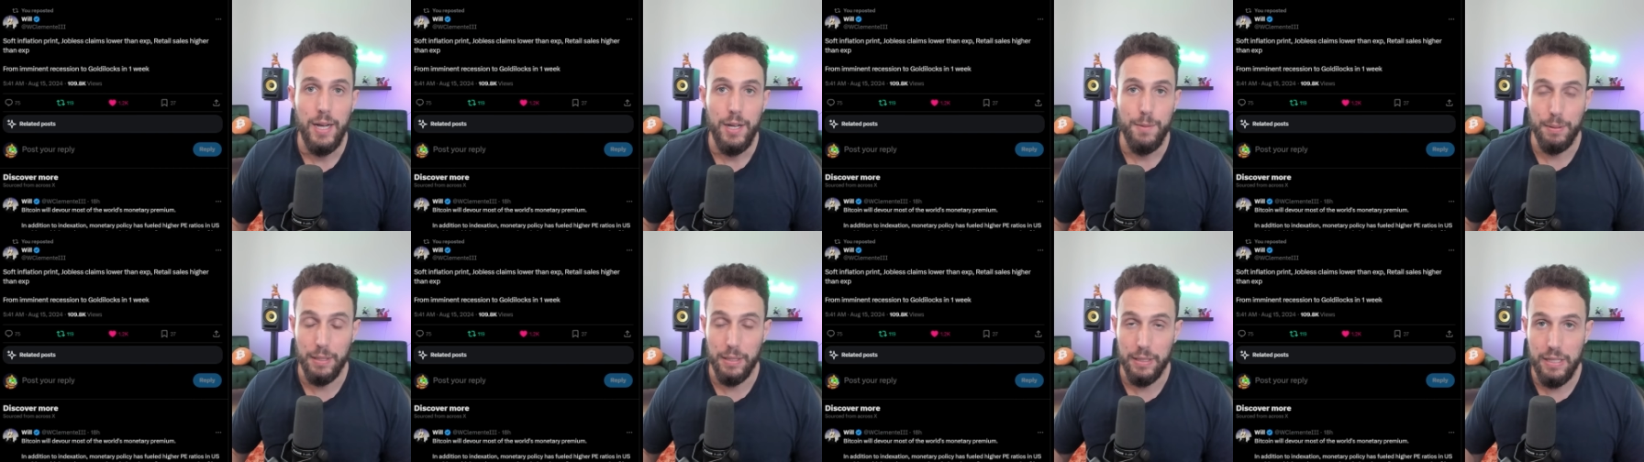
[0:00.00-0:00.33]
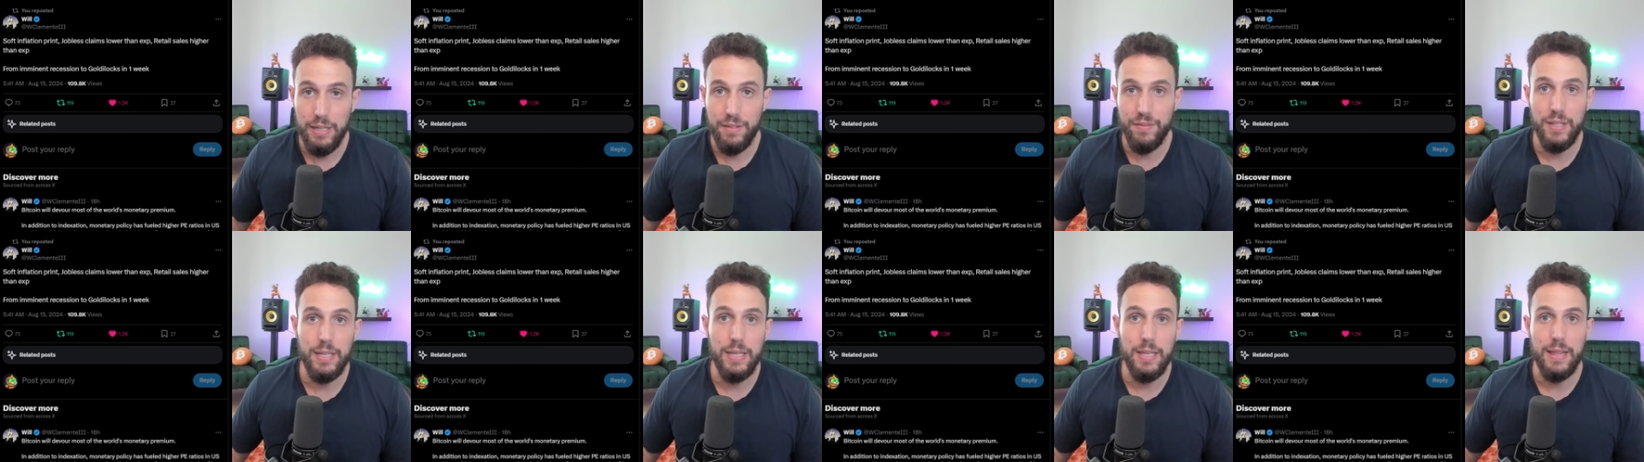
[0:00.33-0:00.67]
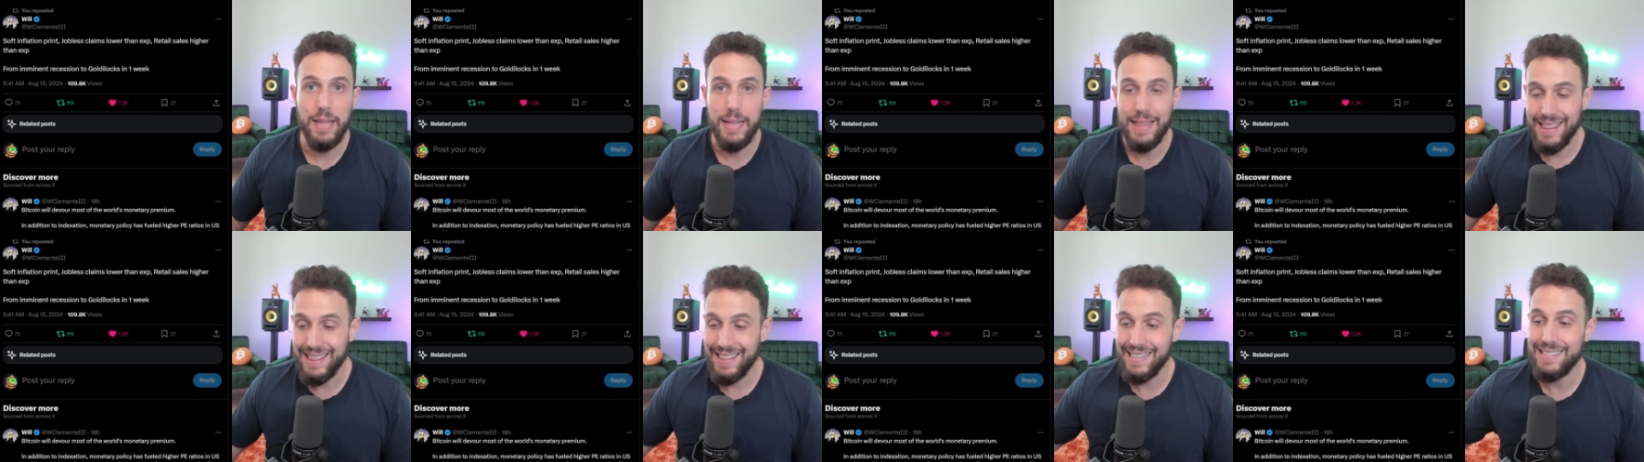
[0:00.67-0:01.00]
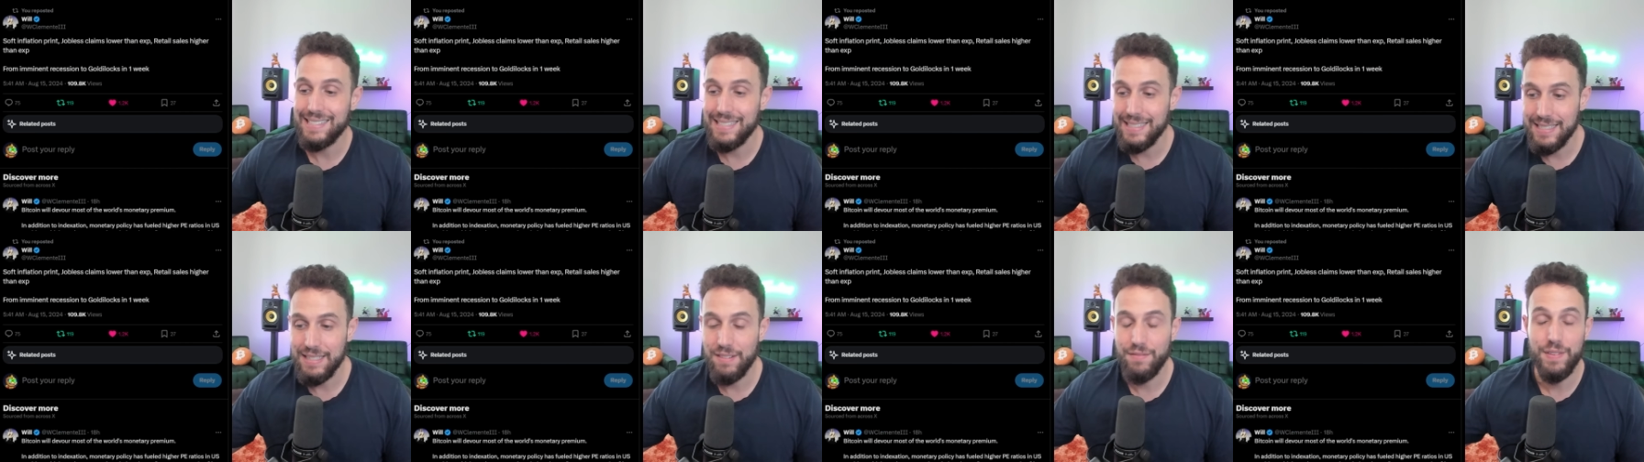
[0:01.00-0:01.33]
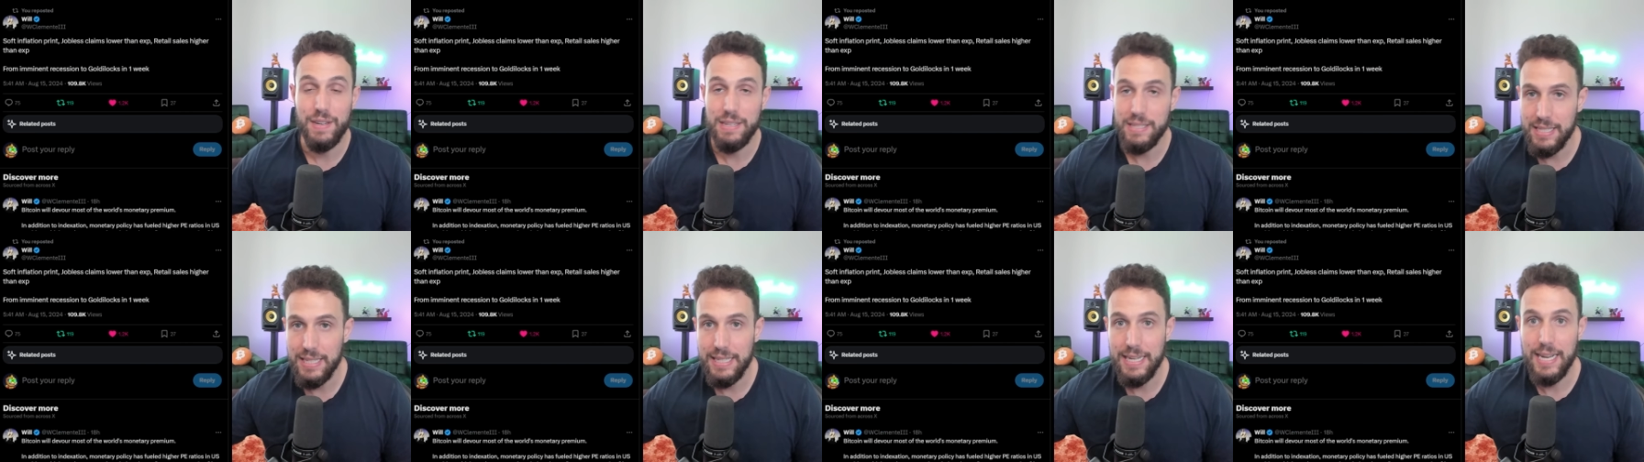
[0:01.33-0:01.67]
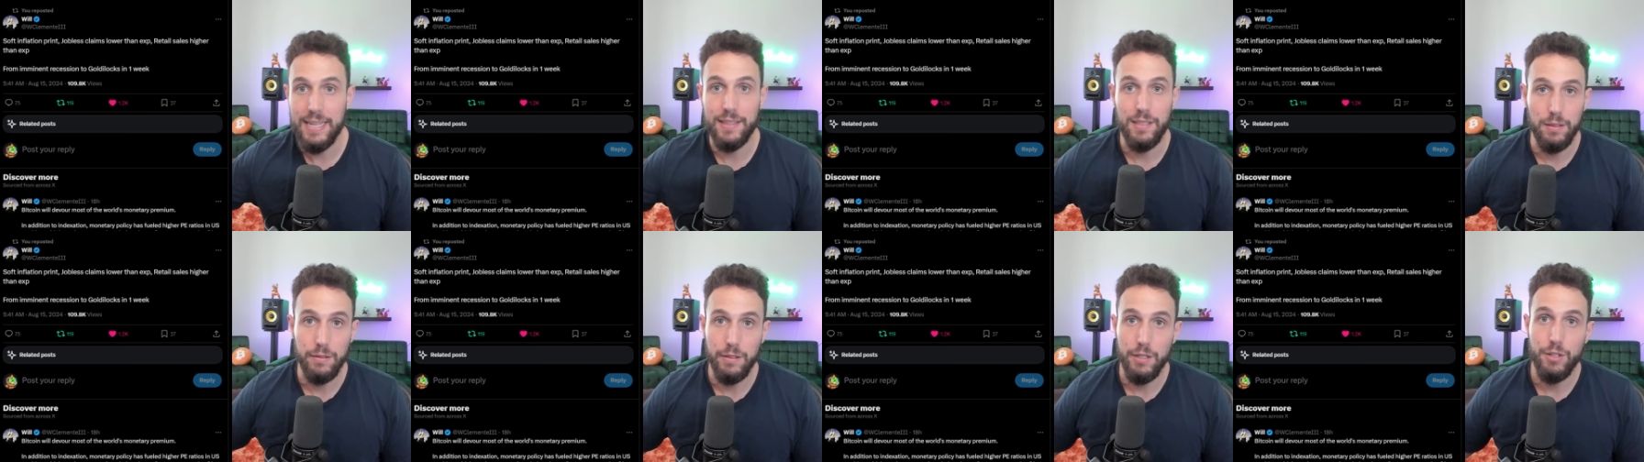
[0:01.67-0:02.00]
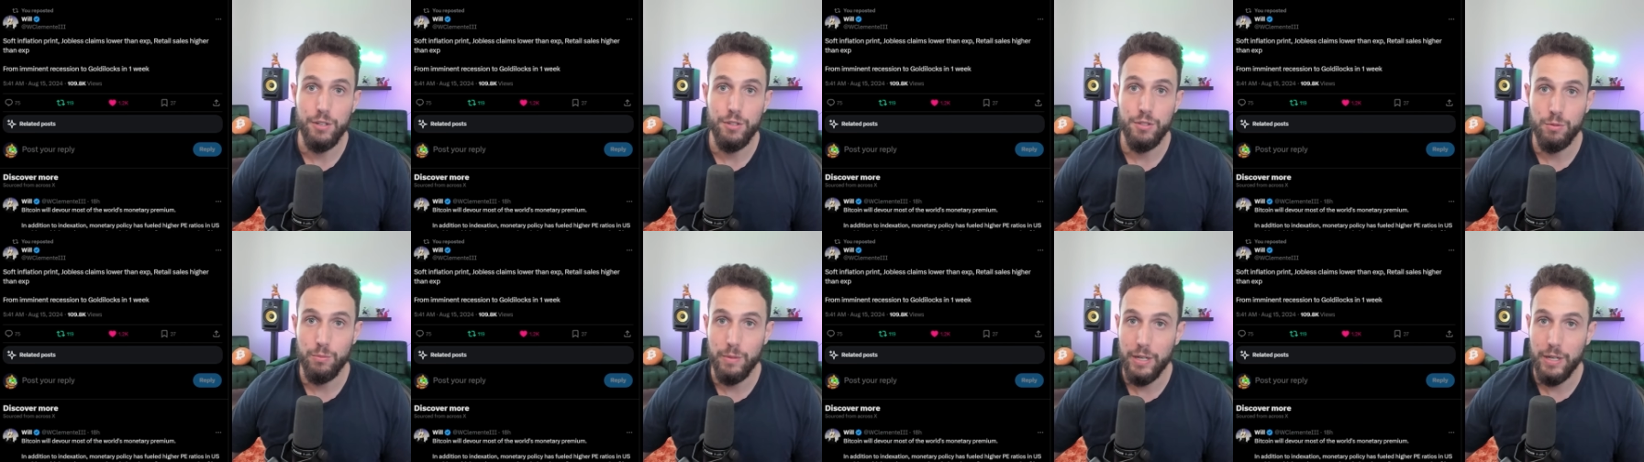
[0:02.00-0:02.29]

believing that this is investing at the lows